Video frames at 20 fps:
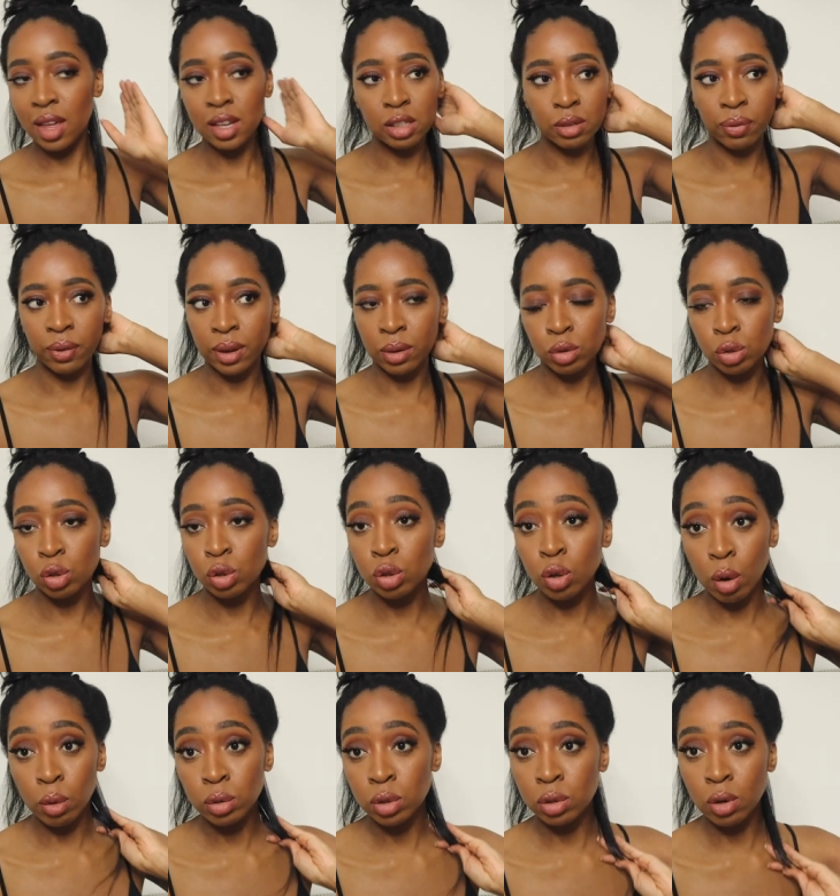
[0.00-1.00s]
This feels
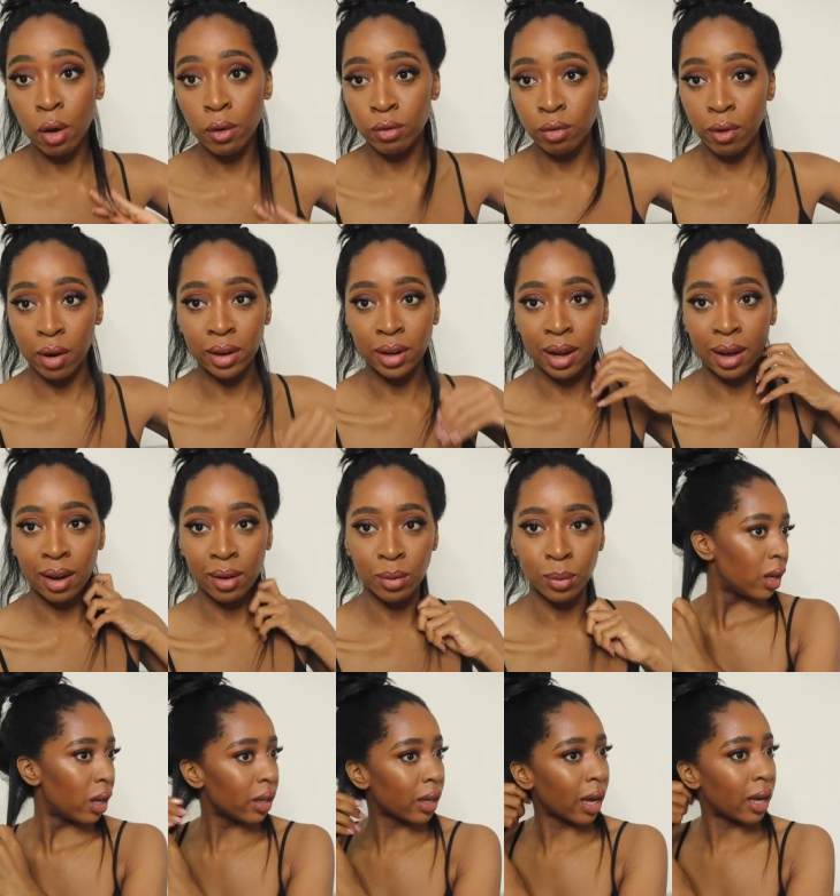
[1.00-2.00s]
so soft right now.
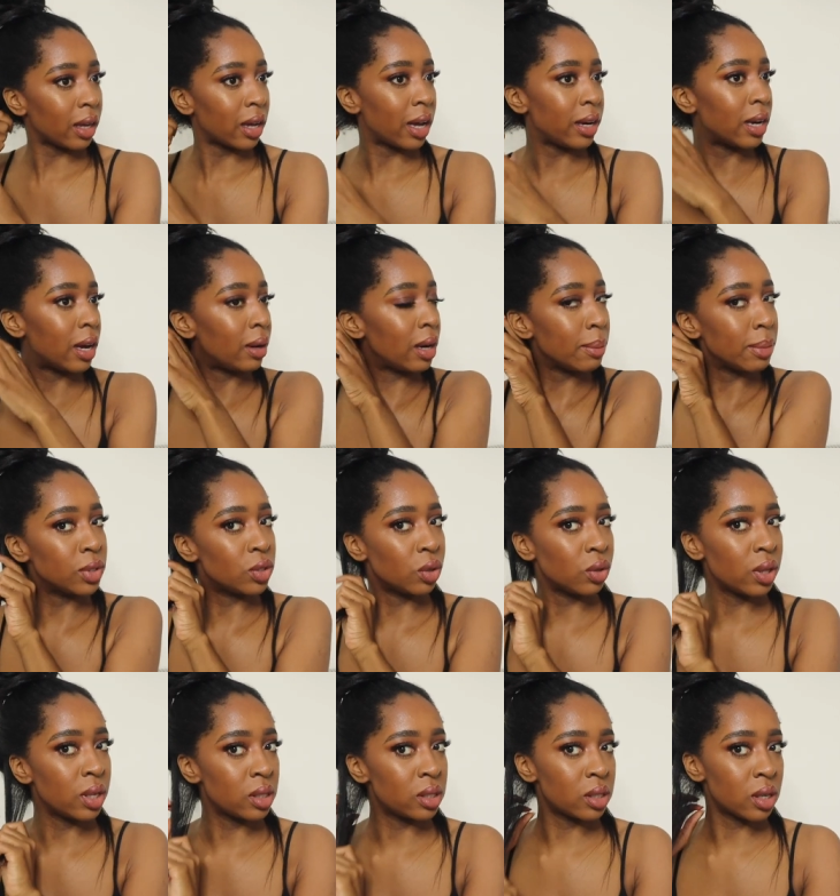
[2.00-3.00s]
Okay, and now let me do
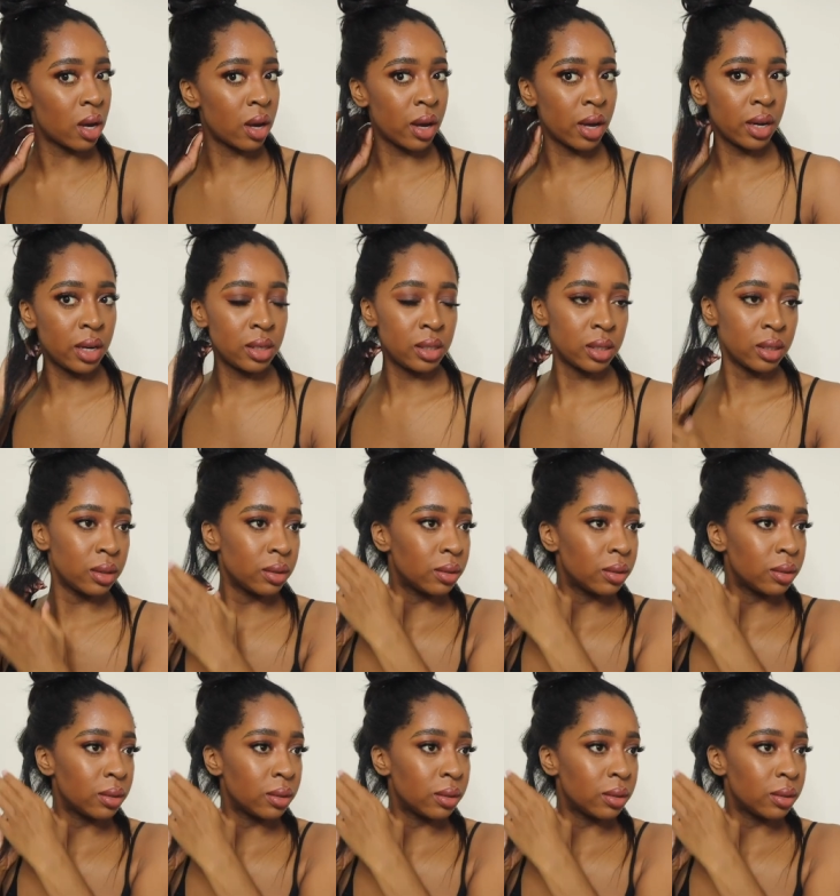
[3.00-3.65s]
this side.